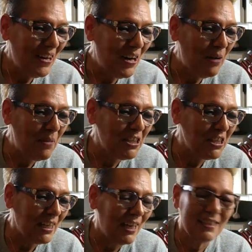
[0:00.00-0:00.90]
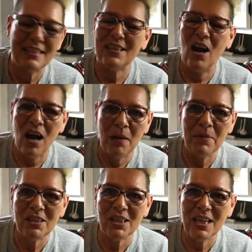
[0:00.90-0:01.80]
Homogenized. Is it
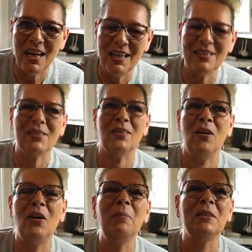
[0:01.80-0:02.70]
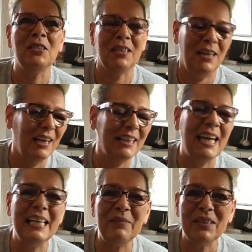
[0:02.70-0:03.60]
homogenized or homogenized? I
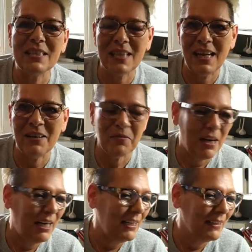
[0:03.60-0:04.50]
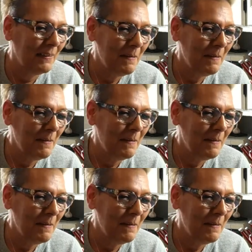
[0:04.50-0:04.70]
can't even say it right.